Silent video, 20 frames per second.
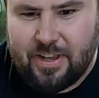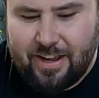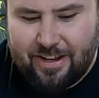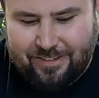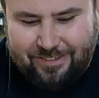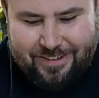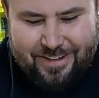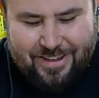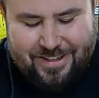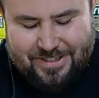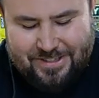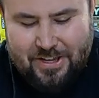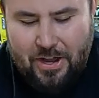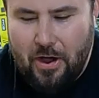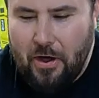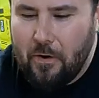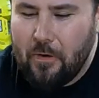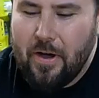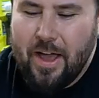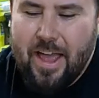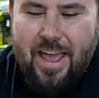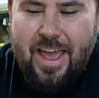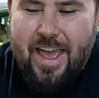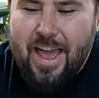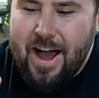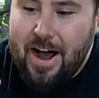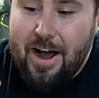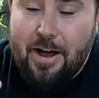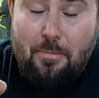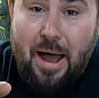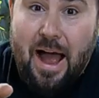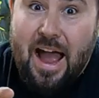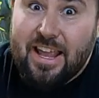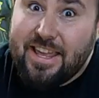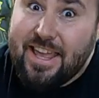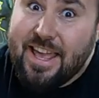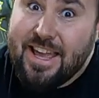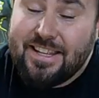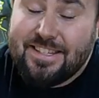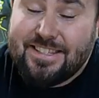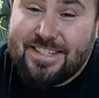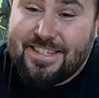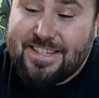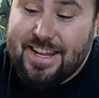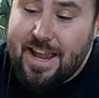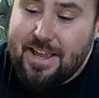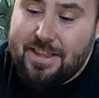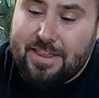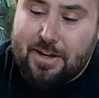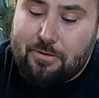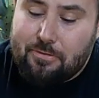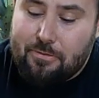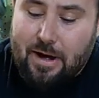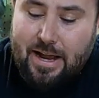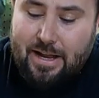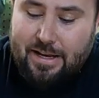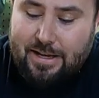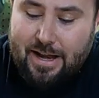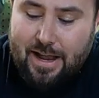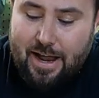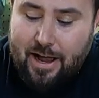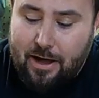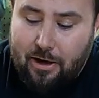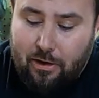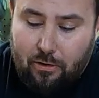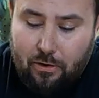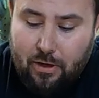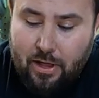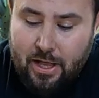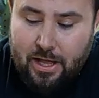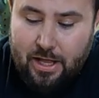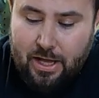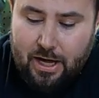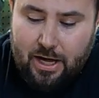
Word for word: that. So I can say that right now,